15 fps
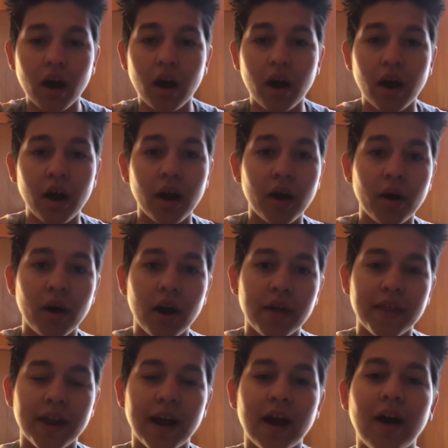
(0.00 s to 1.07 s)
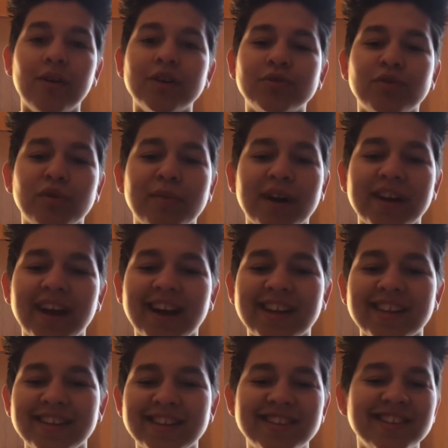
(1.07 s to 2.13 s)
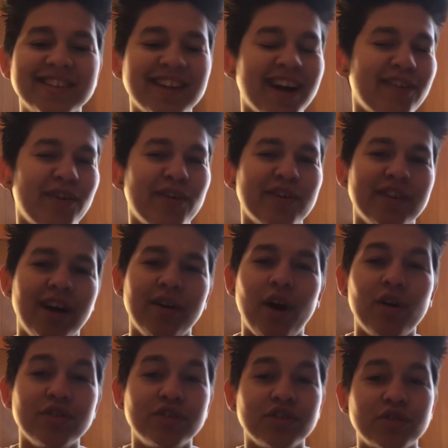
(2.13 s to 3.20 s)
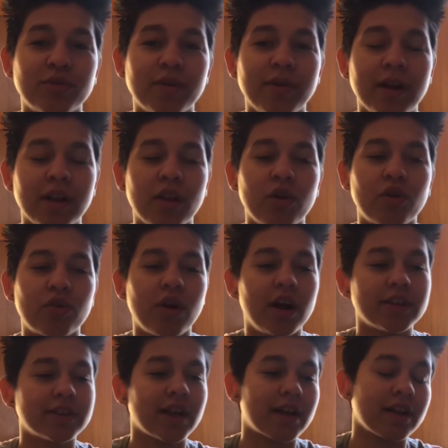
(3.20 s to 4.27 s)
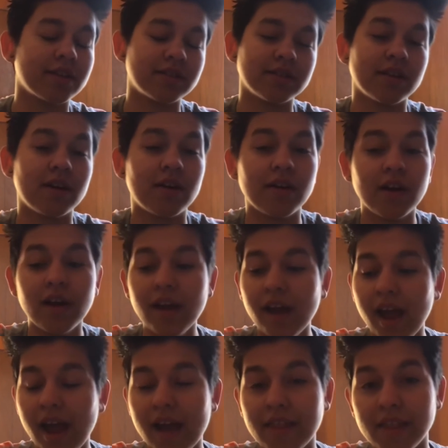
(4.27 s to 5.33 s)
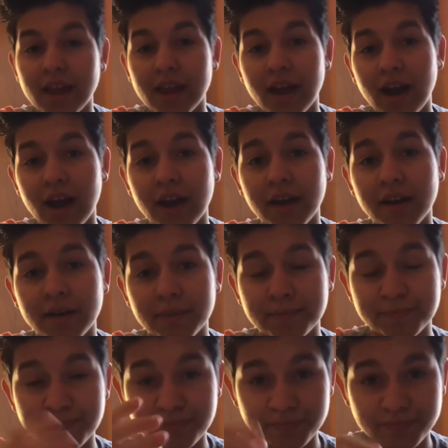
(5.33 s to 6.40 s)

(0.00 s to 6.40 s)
uh, and then I always wear my necklace. I've always I always just wear my little cross necklace, you know. And then I um,